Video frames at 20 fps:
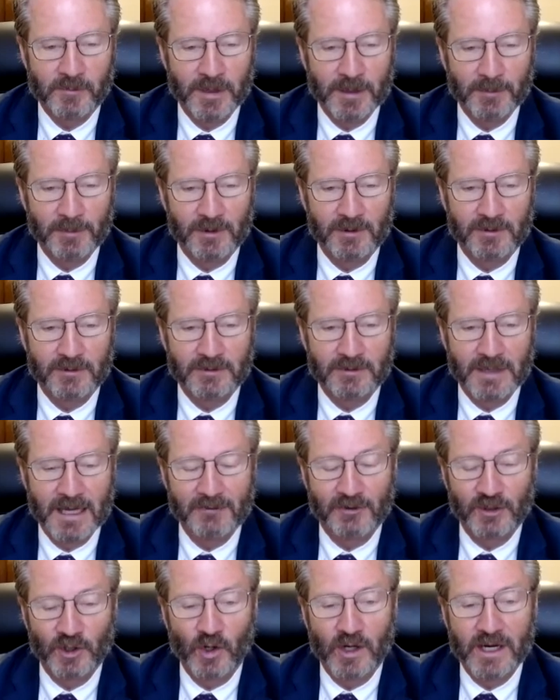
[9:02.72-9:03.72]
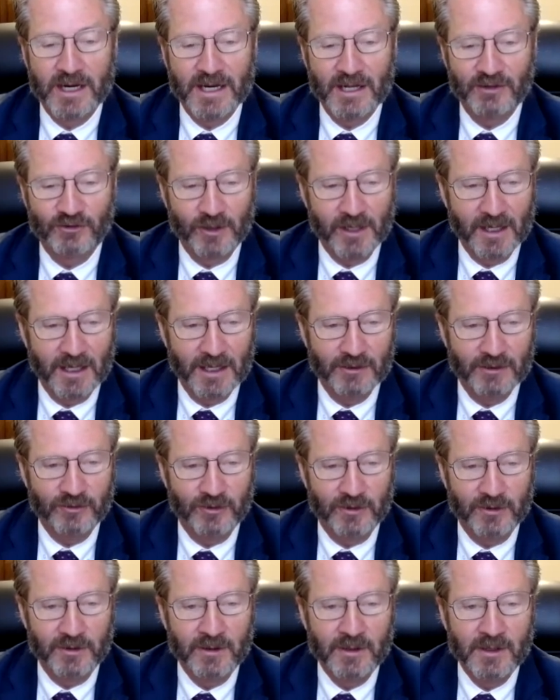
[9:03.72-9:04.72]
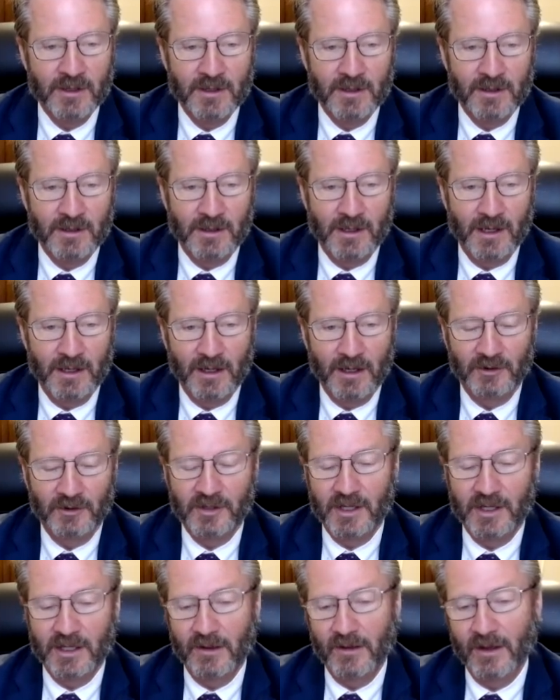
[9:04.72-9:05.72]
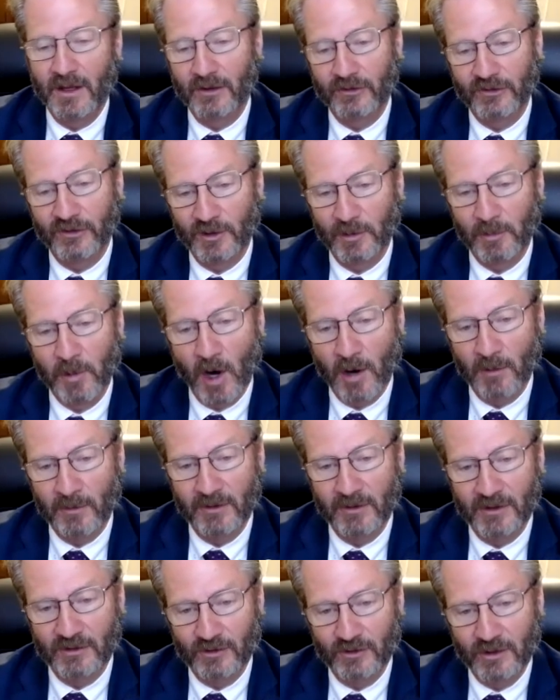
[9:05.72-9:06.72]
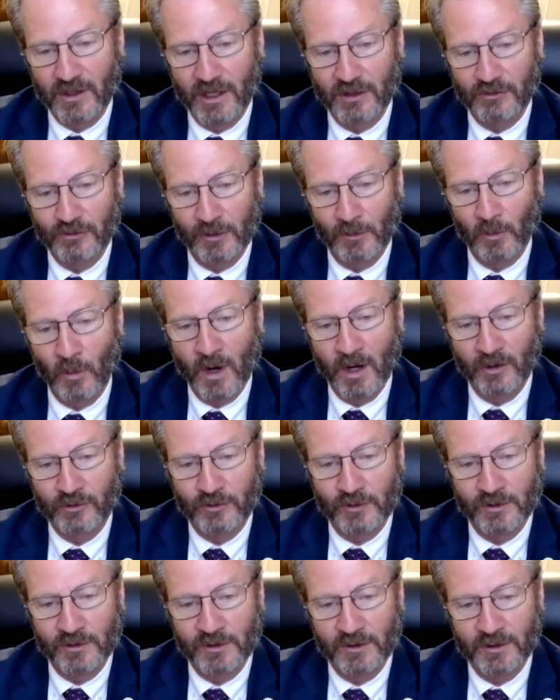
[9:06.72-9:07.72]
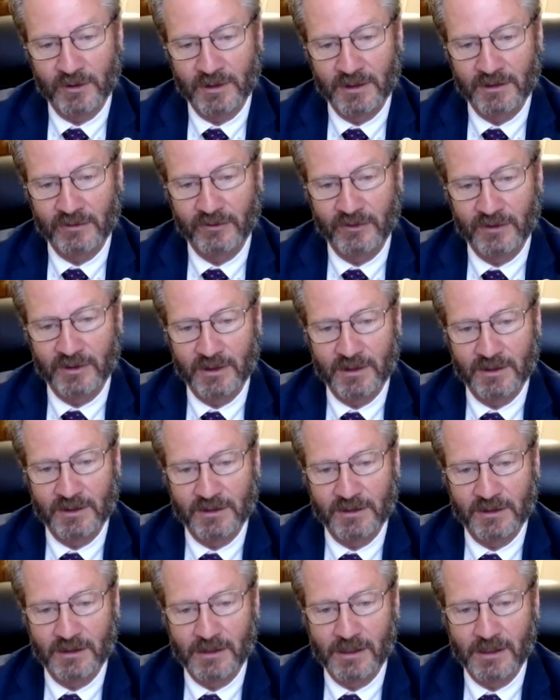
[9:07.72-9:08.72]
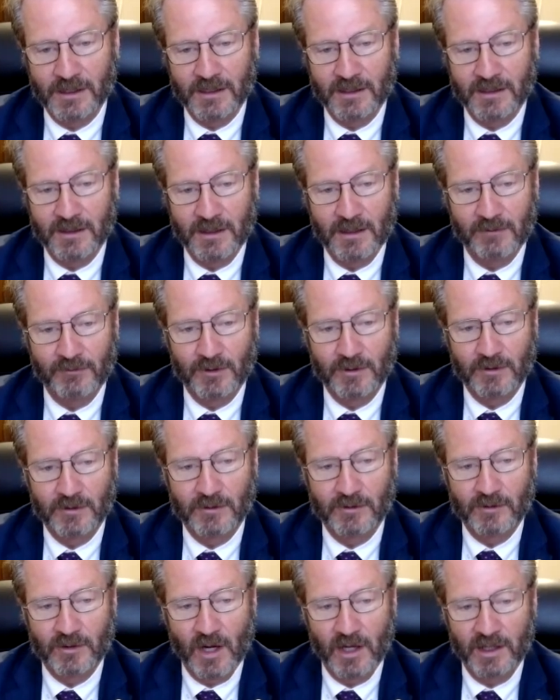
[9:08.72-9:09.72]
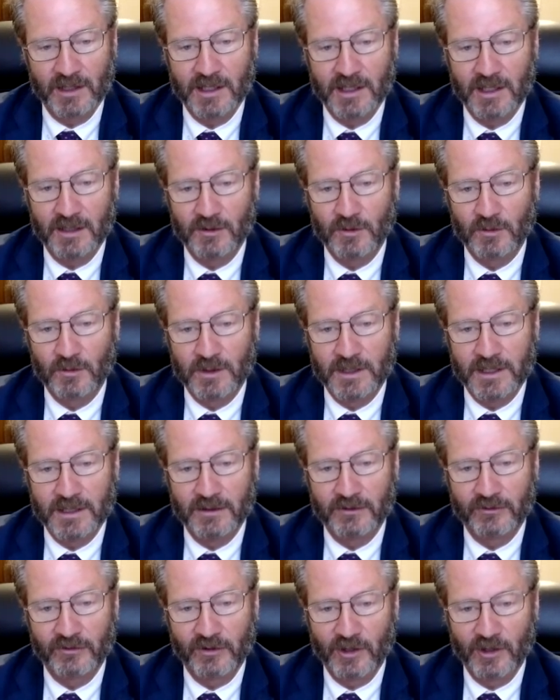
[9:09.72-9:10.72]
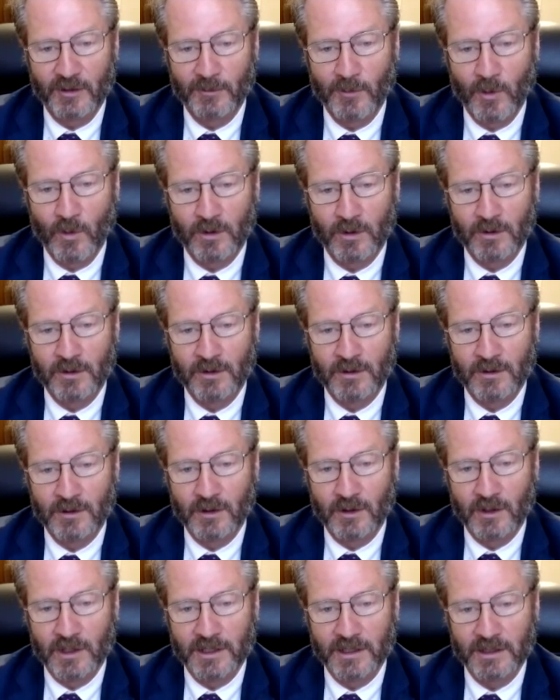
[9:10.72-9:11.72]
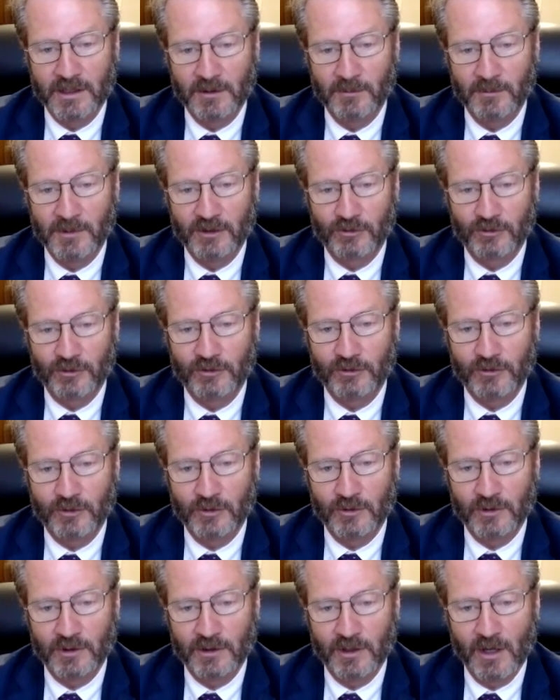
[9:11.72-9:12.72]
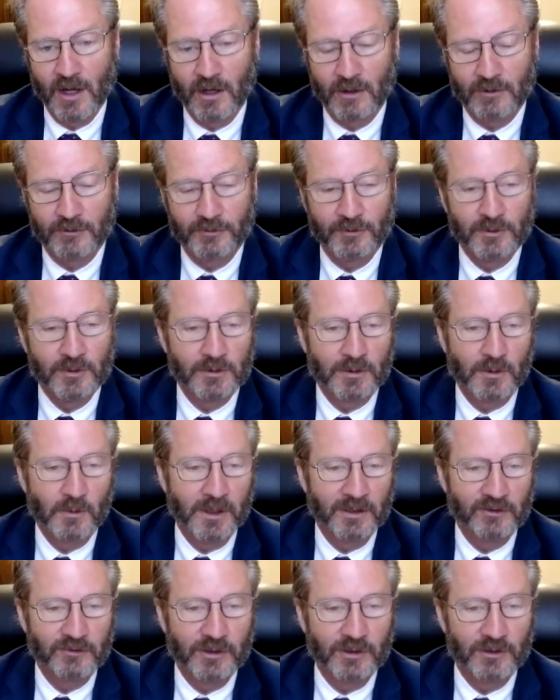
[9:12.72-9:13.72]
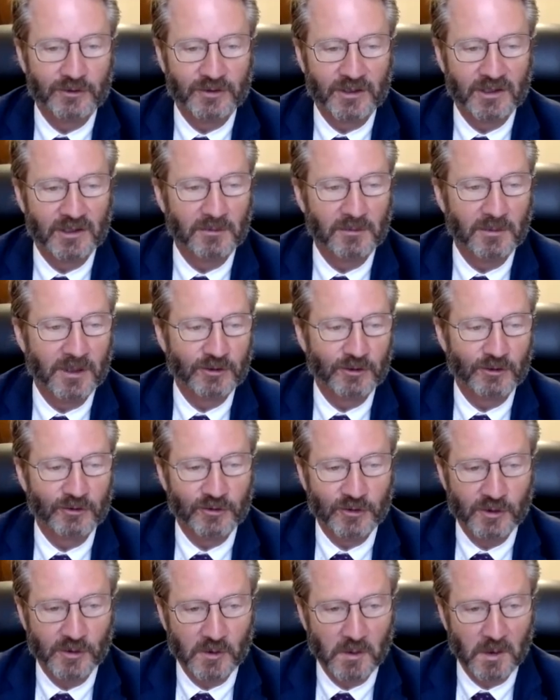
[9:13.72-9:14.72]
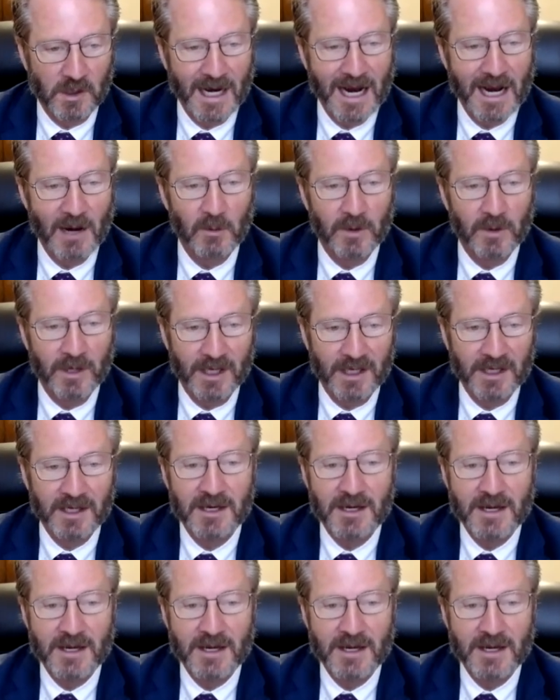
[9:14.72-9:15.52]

People have a degree in education, and I'll tell you this, the Department of Education in Washington, D.C. Never taught a kid to read at Sarah Moore Green Elementary School in Knoxville, or West Hills Elementary School where I went.